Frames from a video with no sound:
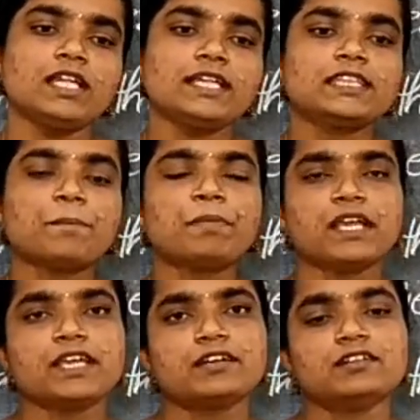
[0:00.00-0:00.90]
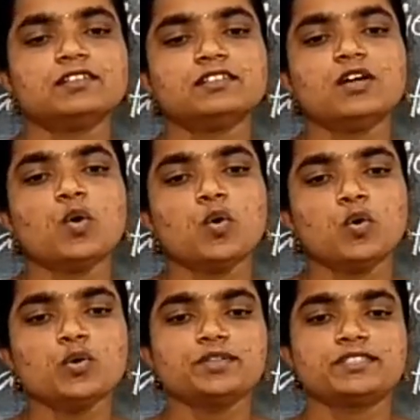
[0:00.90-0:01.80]
The player
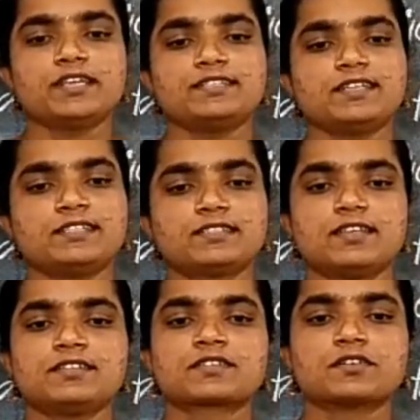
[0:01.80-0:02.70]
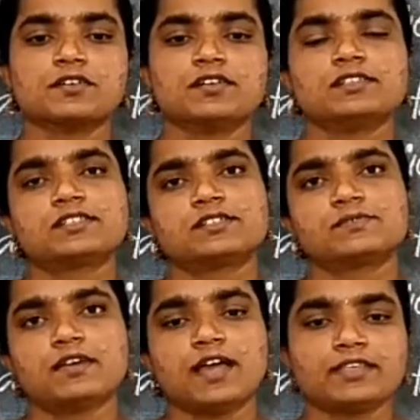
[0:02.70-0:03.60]
who chases is called
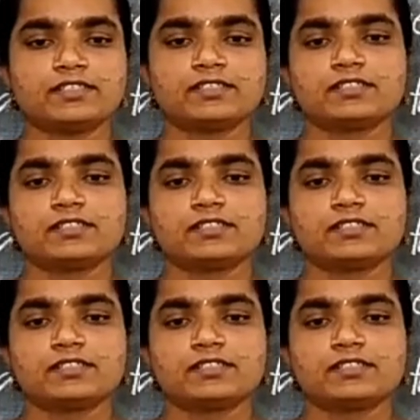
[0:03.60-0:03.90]
IT.